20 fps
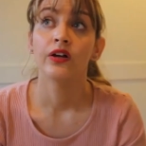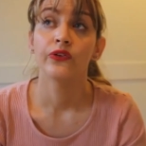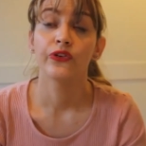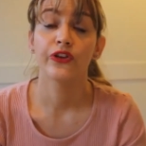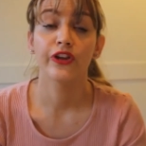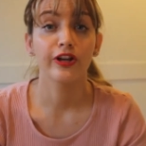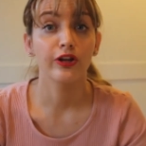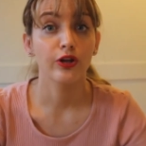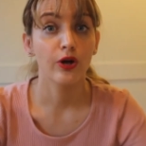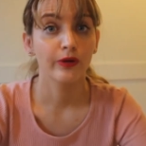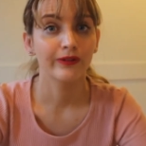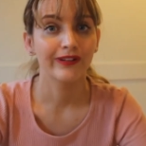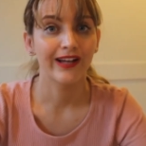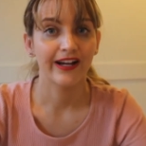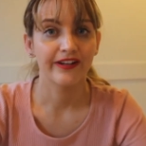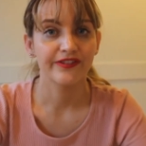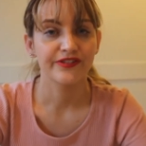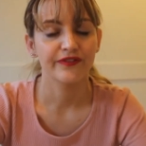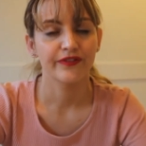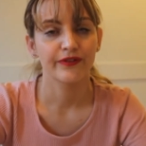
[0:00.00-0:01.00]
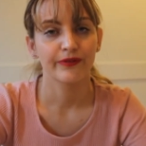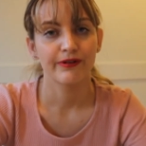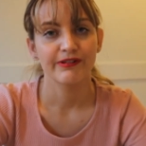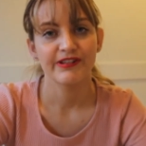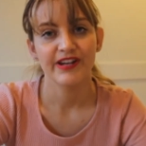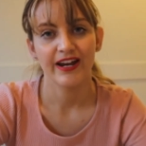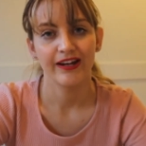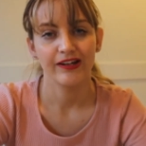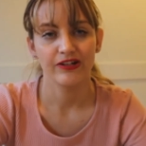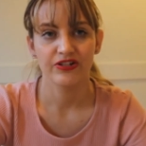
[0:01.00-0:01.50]
So the lowlights of the
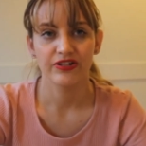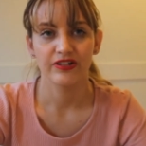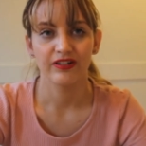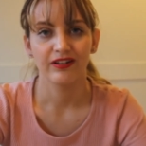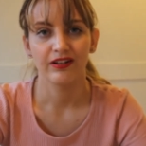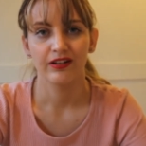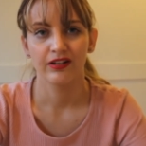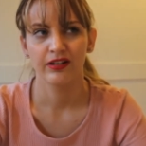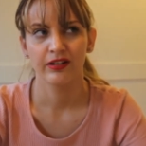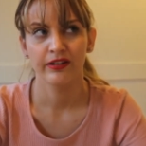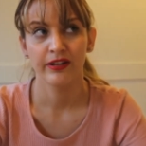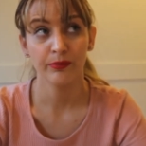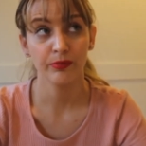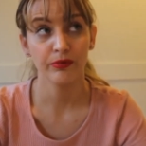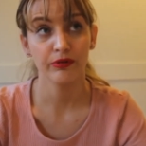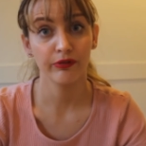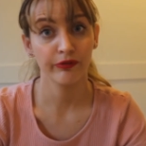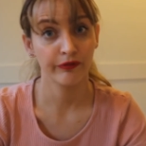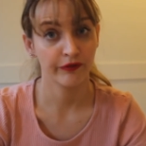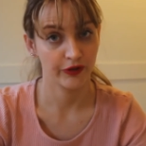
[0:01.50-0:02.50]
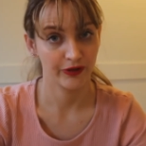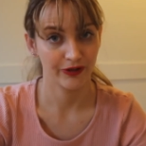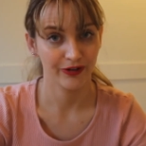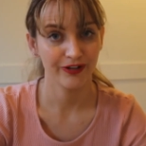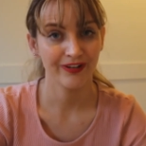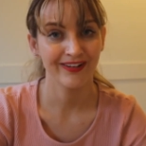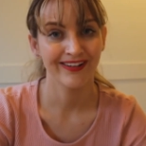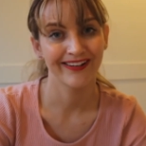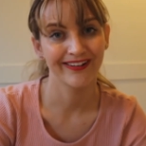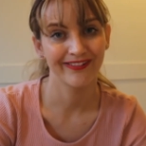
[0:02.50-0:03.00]
rotation, there were a
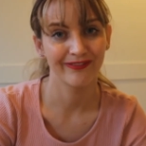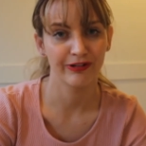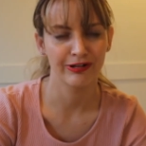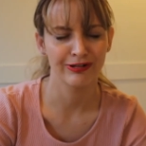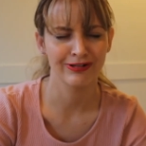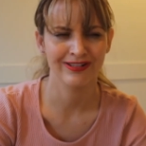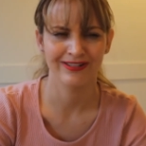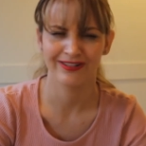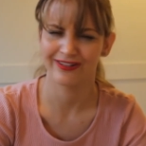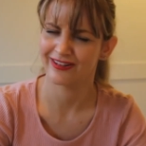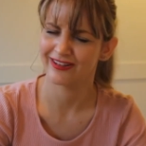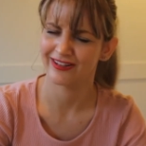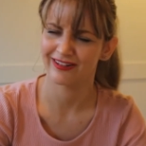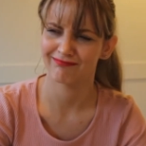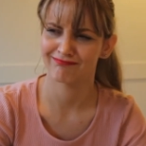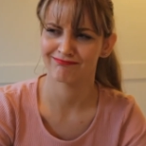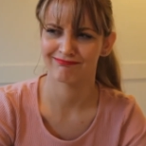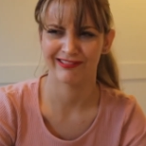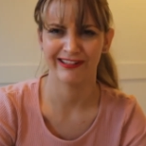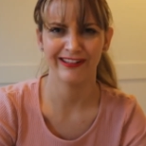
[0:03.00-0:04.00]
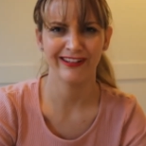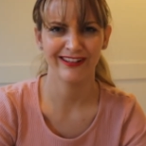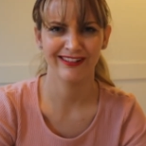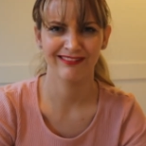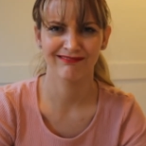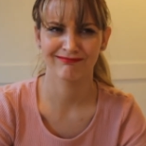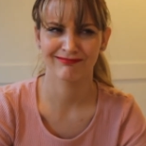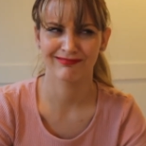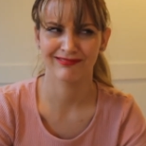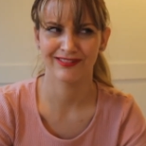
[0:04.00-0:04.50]
few, which you think,
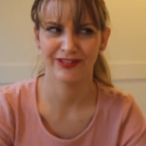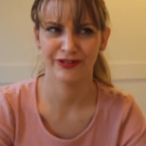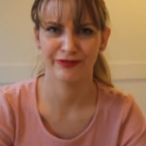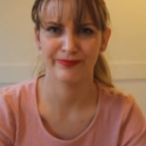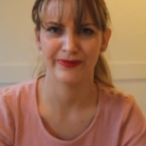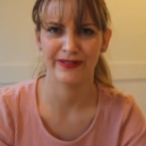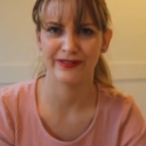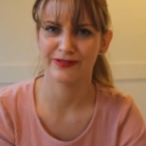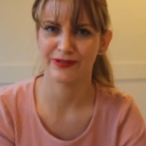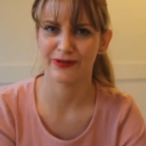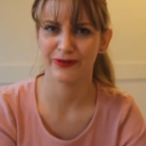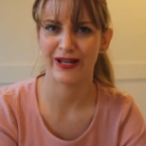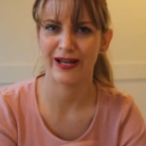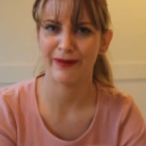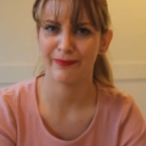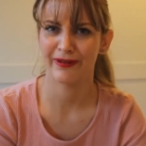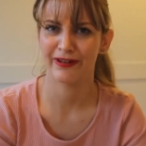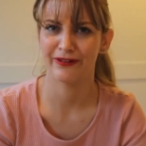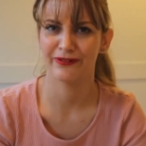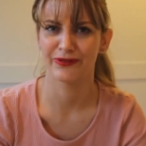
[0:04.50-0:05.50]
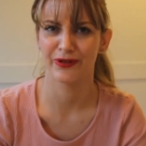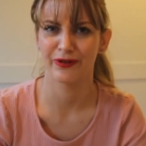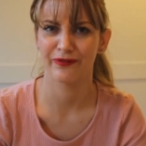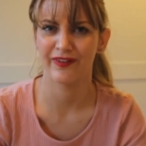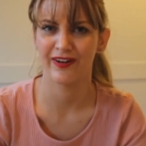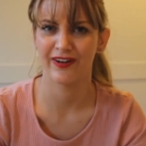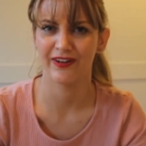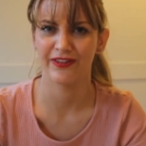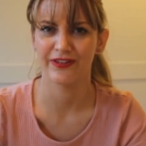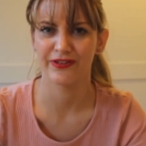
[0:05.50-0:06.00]
really? You've been so happy so
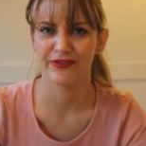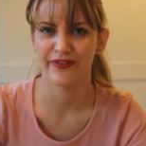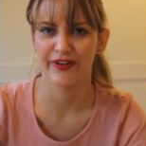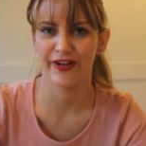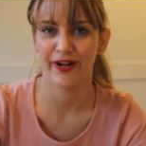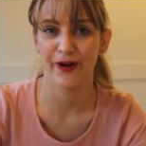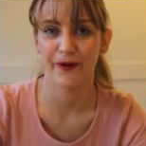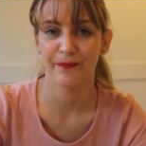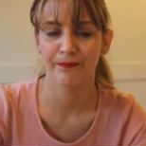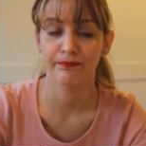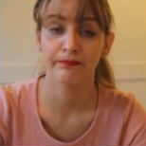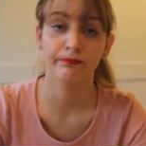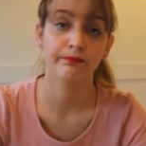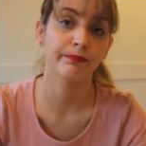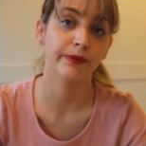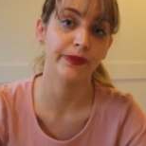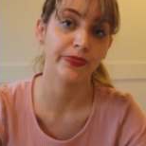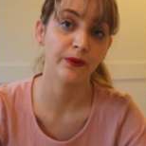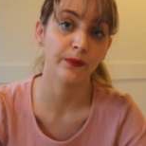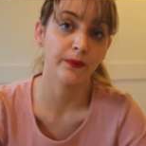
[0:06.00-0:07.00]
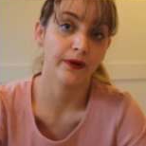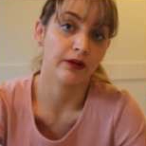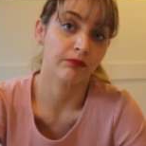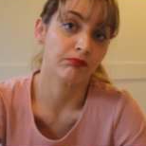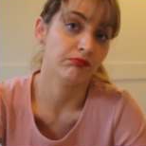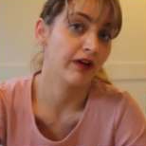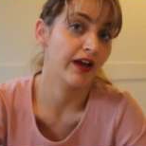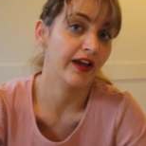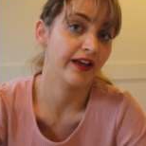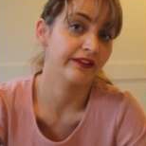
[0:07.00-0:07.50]
far in this video. But there were,
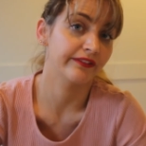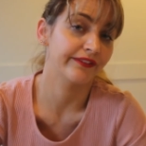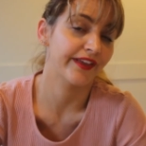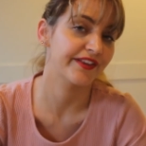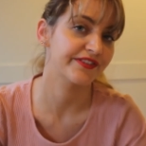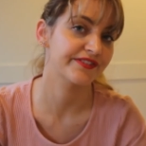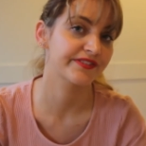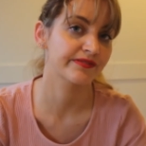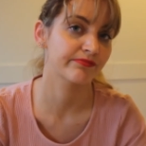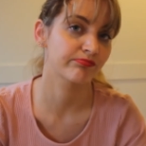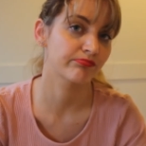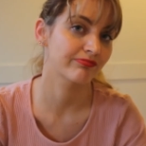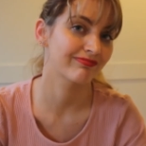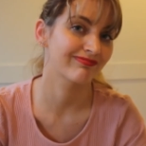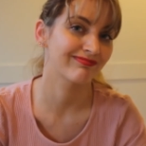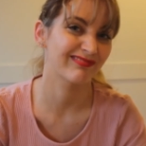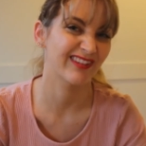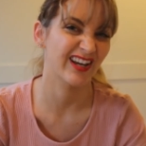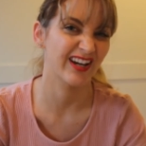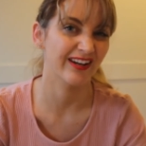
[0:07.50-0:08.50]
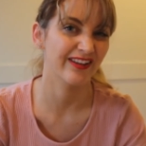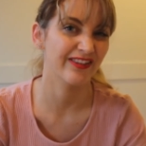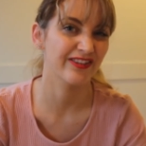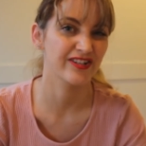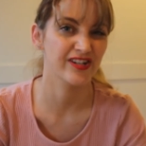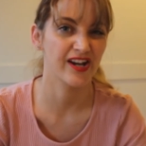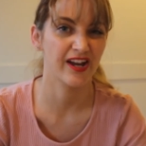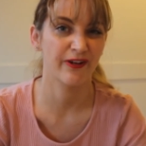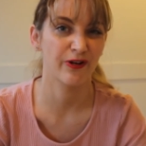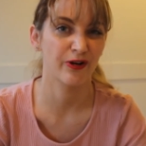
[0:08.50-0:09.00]
and that's kind of the
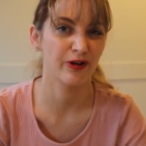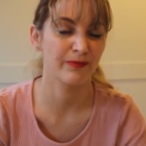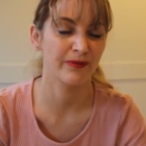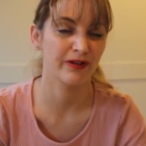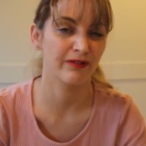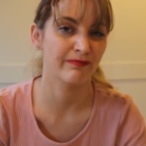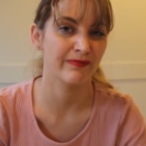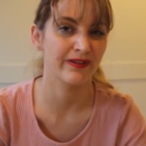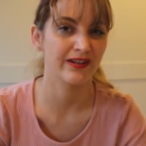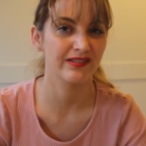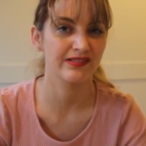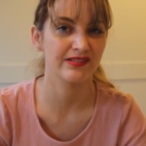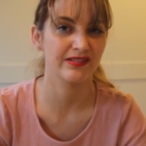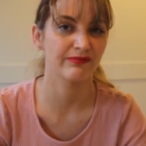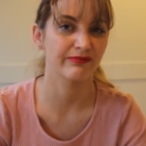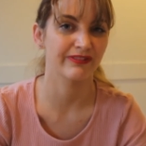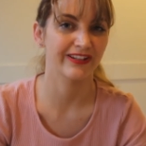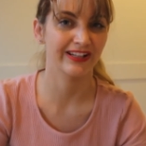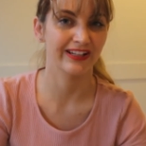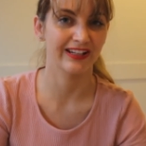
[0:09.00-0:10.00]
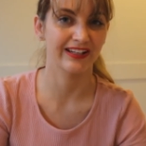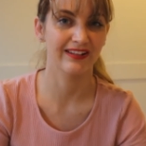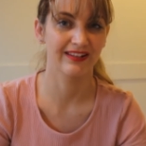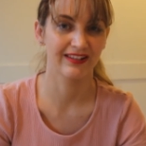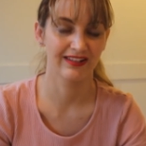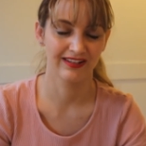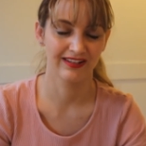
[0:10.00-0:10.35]
dichotomy of medicine, really.